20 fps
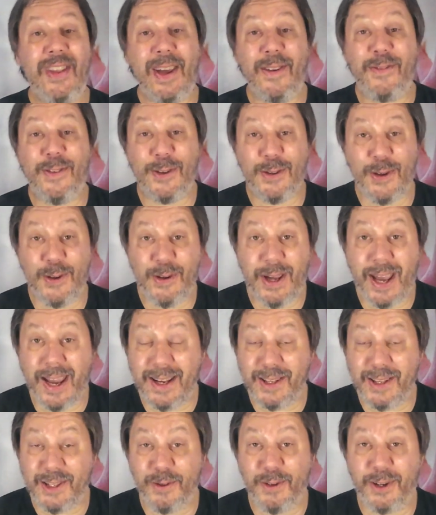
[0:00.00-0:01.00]
if you do
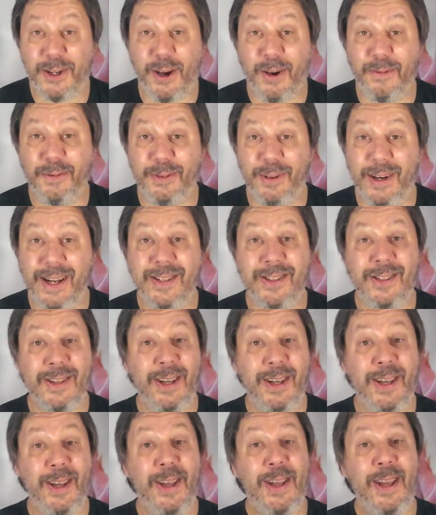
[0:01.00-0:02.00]
get into a
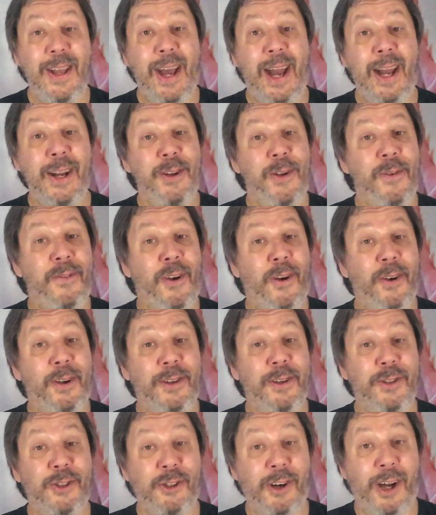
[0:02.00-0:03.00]
conflict and you've got
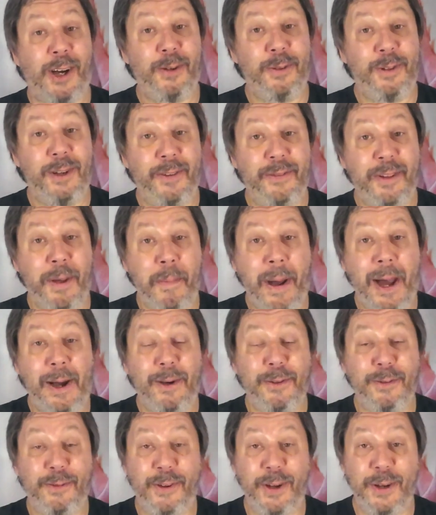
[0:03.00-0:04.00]
control of the
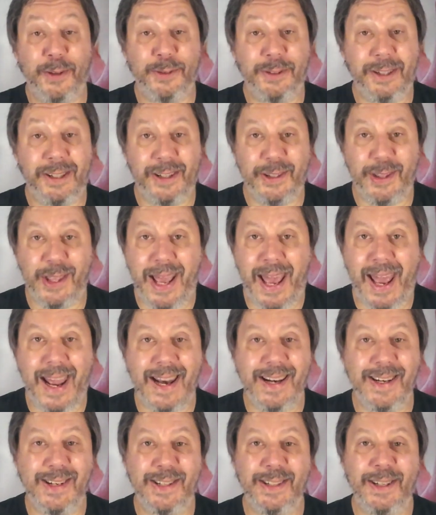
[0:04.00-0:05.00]
battlefield at the
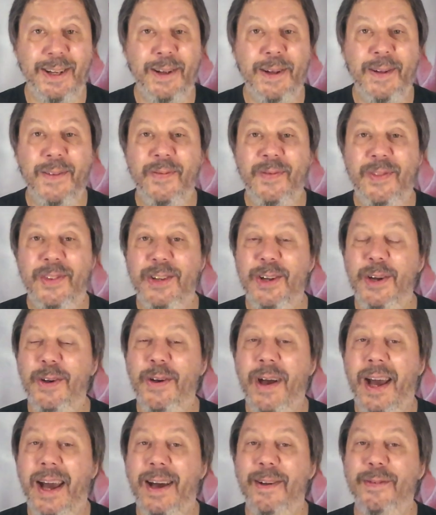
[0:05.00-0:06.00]
end,
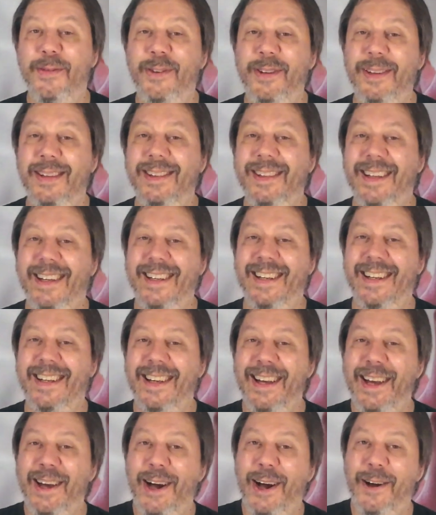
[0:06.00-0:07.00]
you have
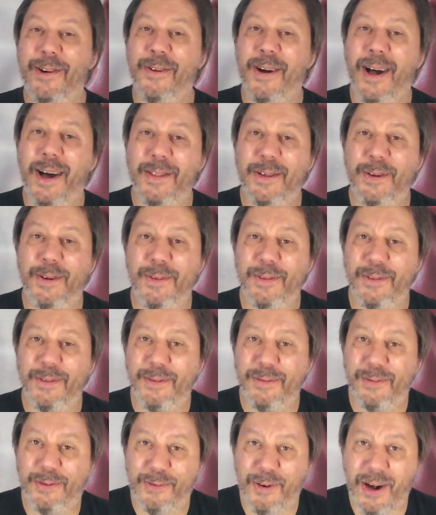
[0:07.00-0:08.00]
a rather
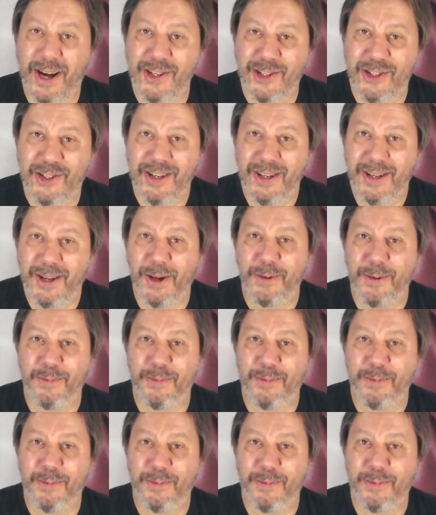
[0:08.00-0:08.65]
fresh,